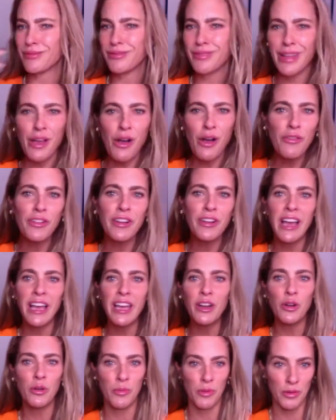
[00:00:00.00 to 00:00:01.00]
like
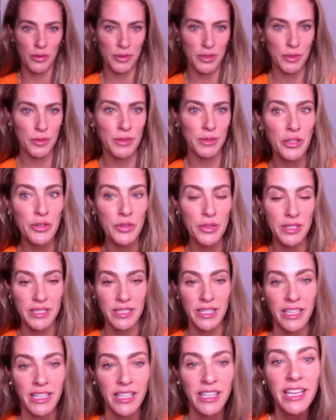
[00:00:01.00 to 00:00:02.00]
overnight almost. It was
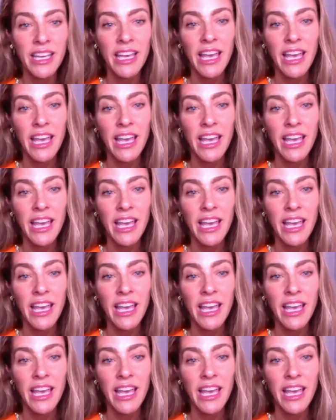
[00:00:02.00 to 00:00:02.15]
interesting.